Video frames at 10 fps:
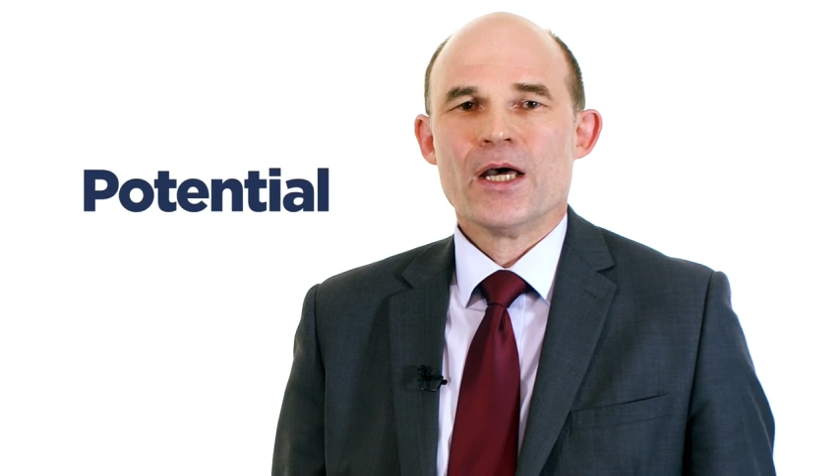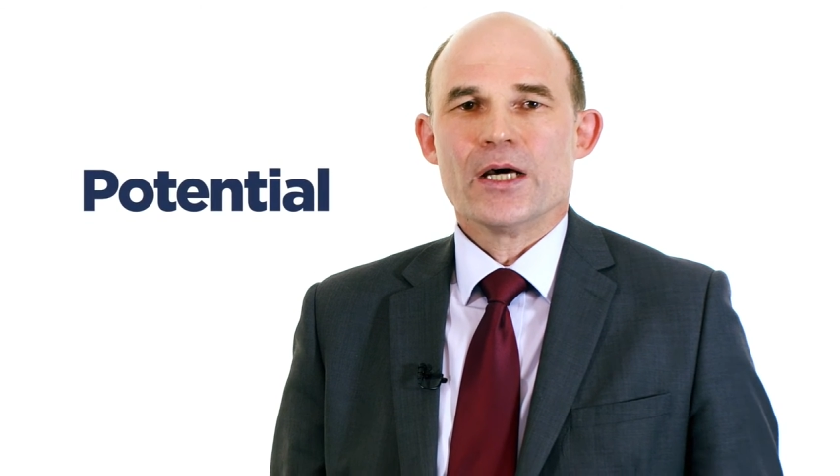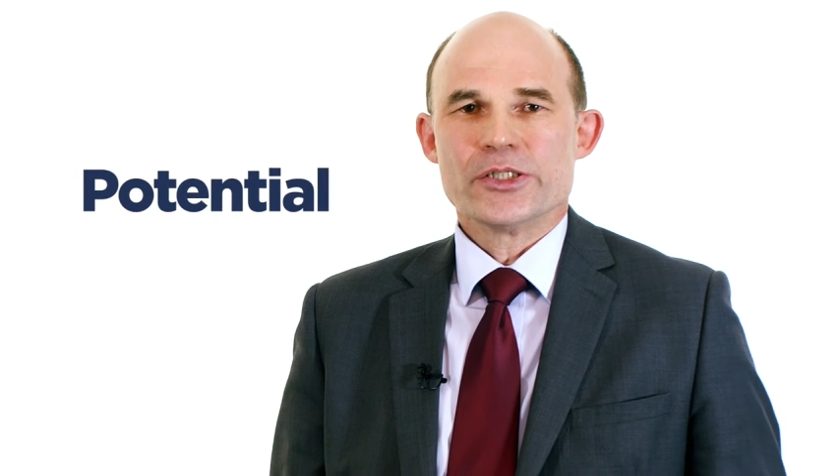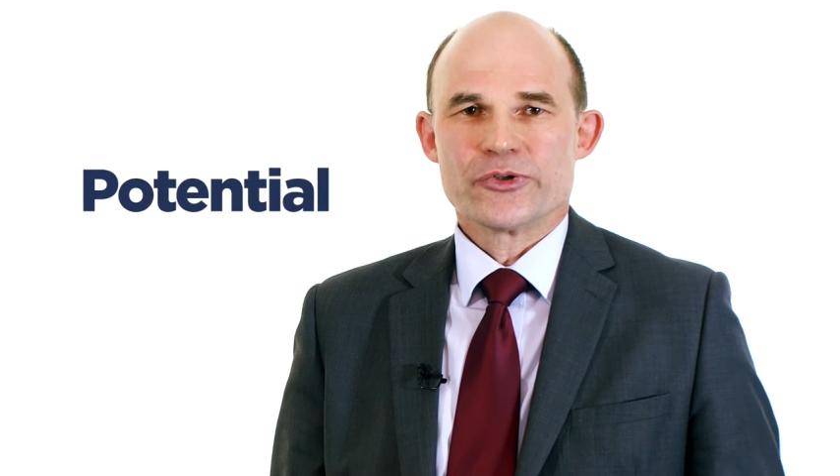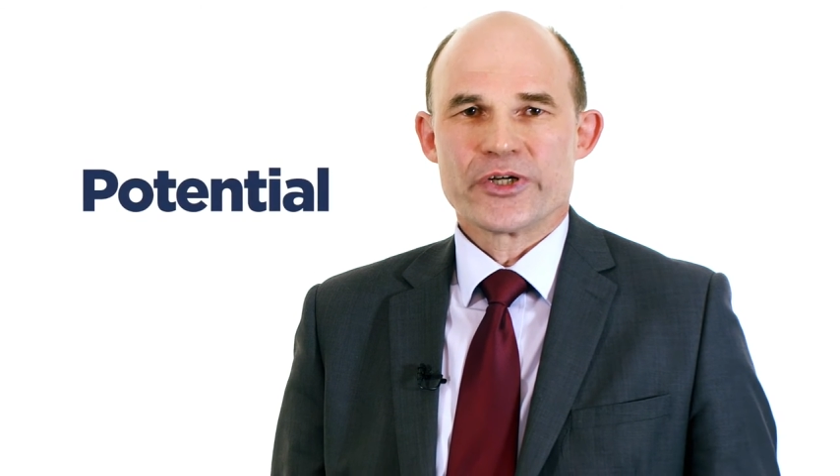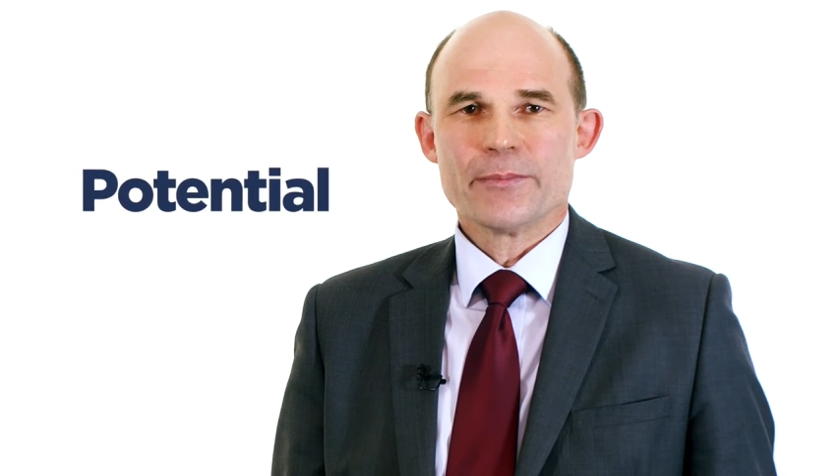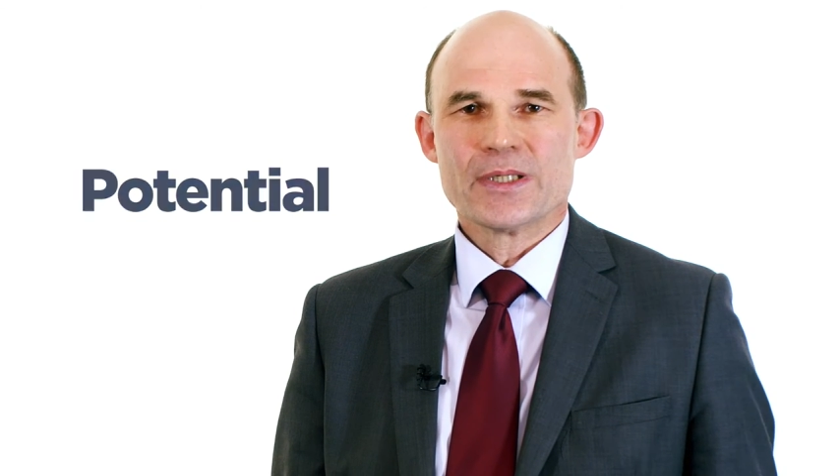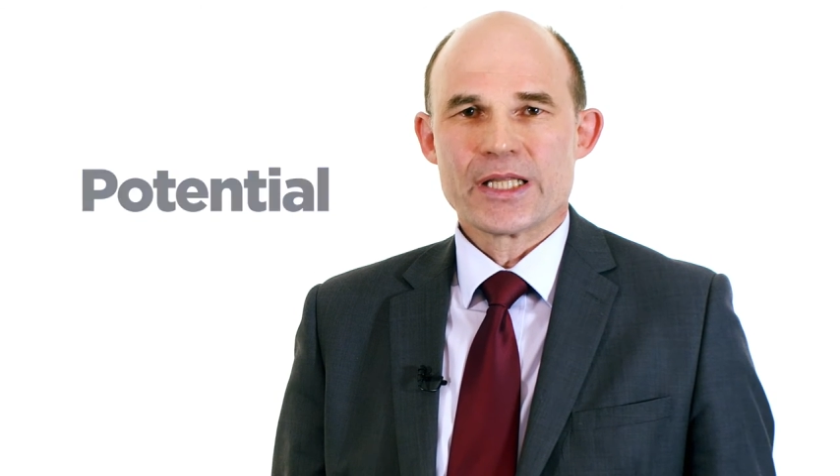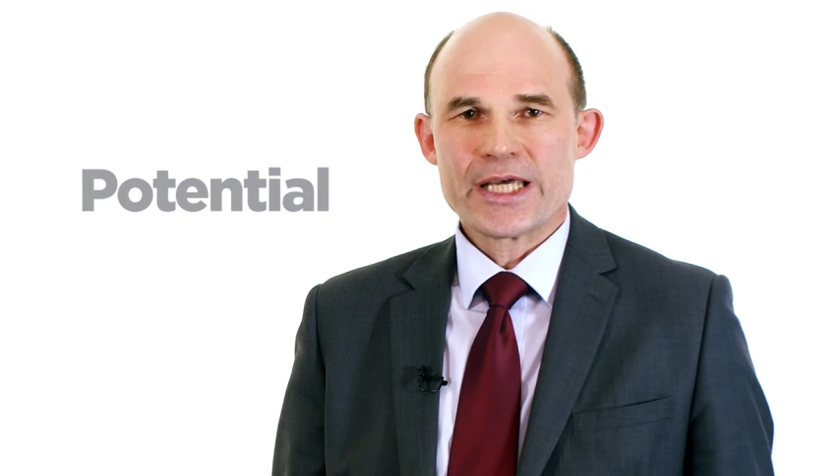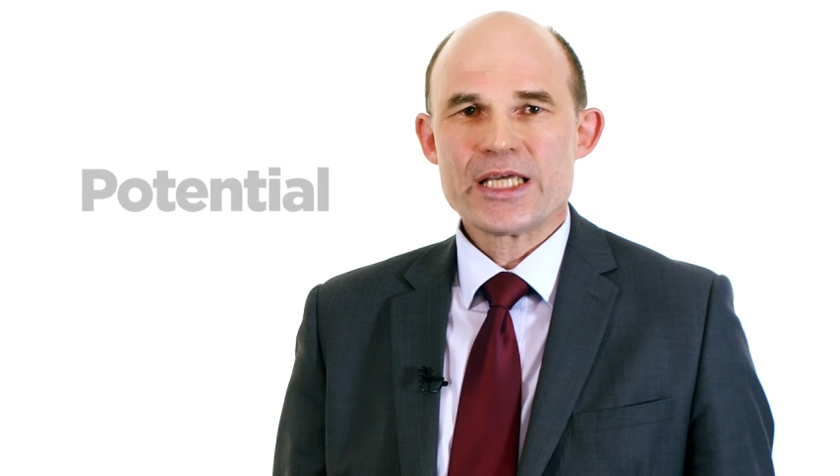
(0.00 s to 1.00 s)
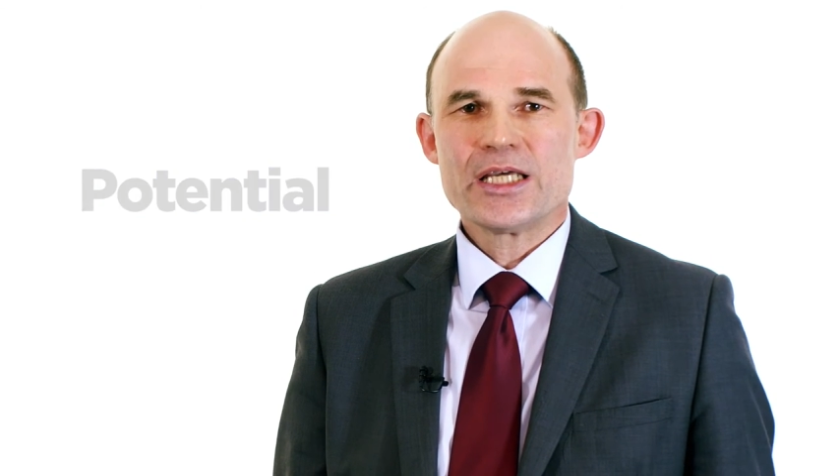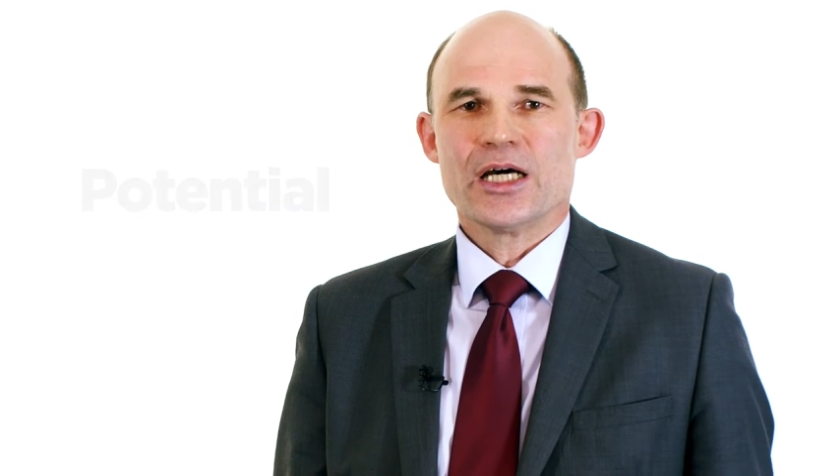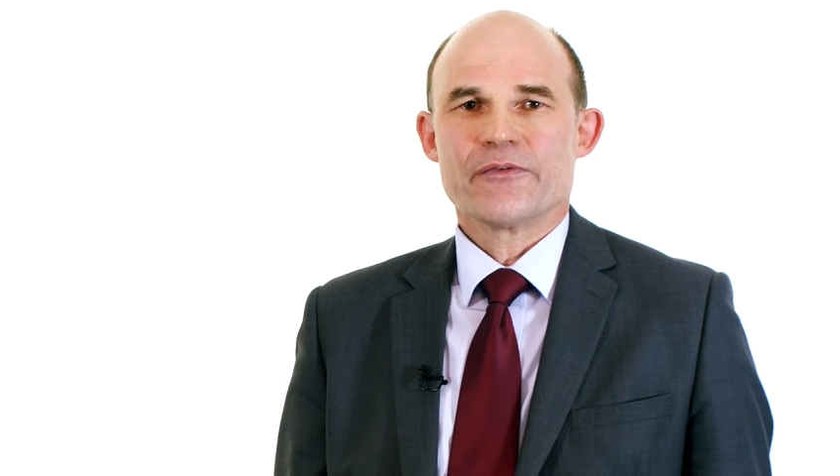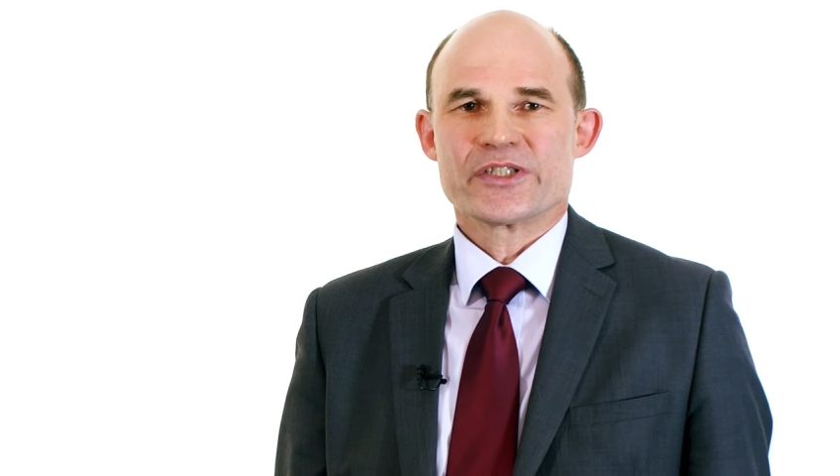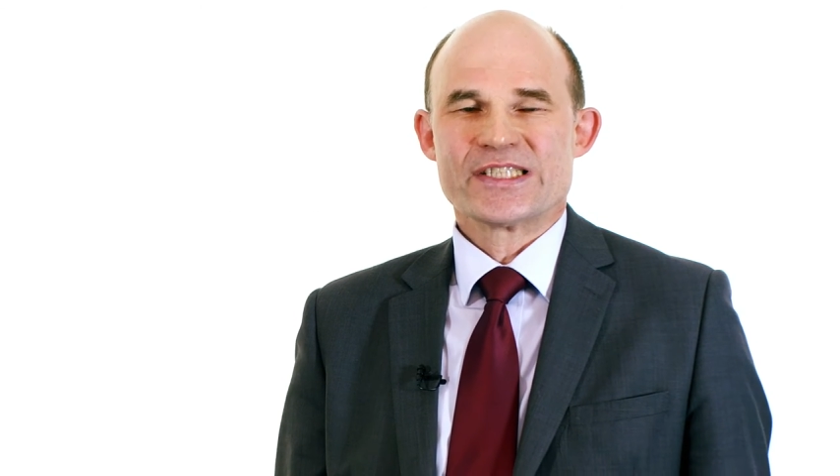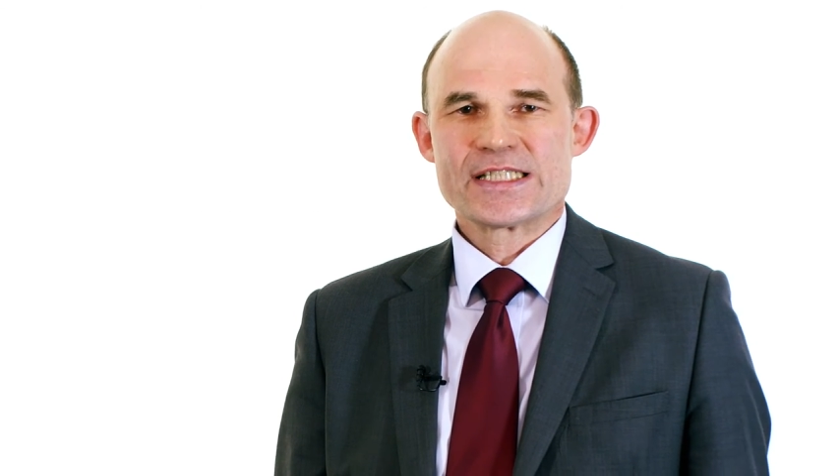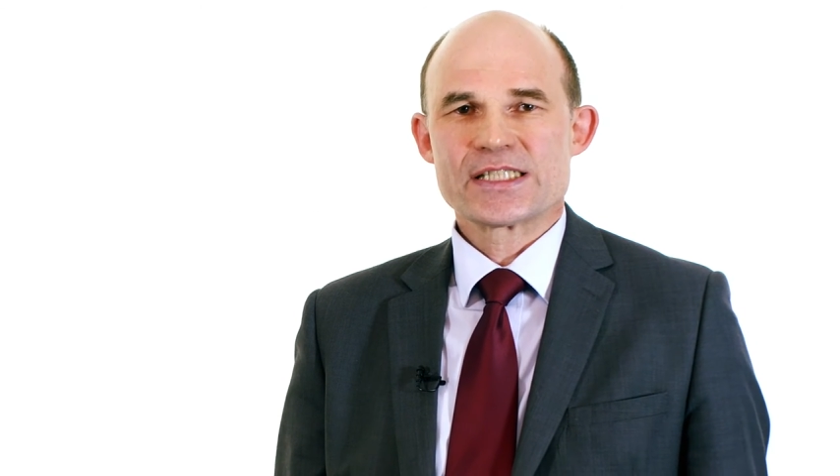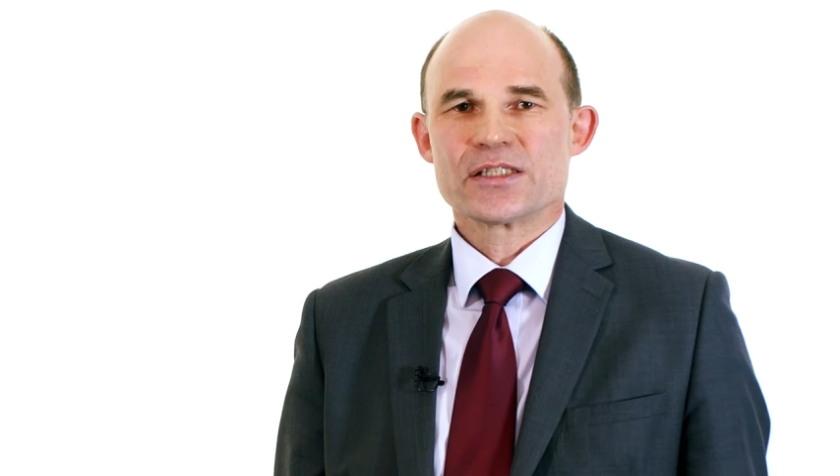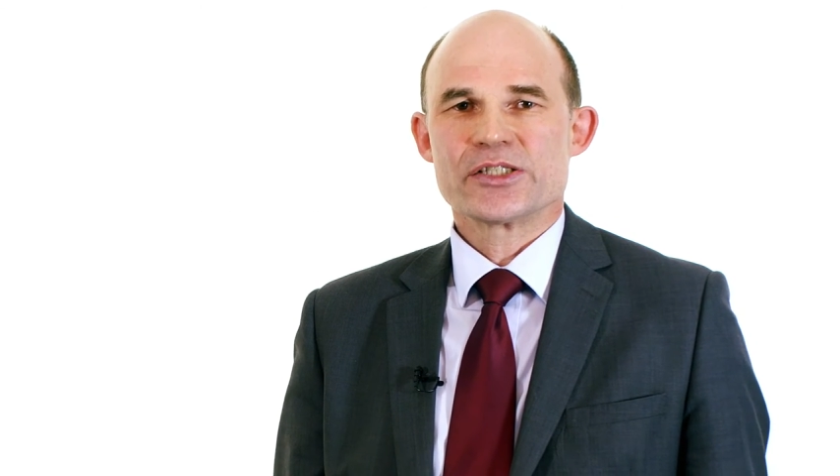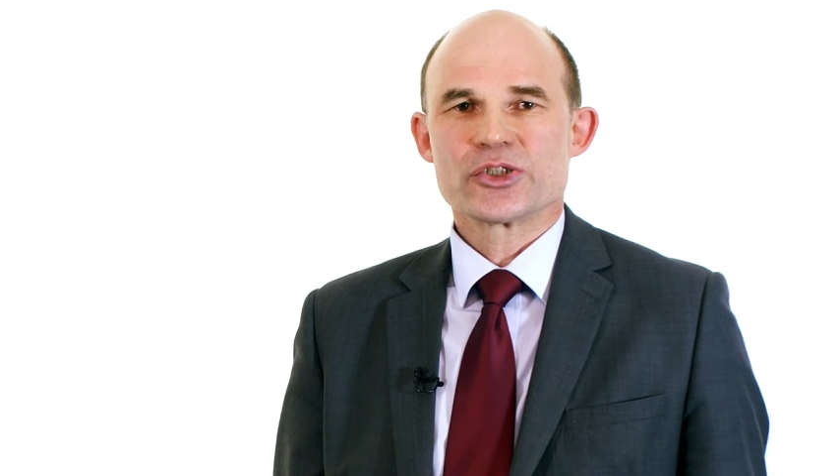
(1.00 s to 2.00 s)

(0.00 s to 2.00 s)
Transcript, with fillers: As your MLA, I've consistently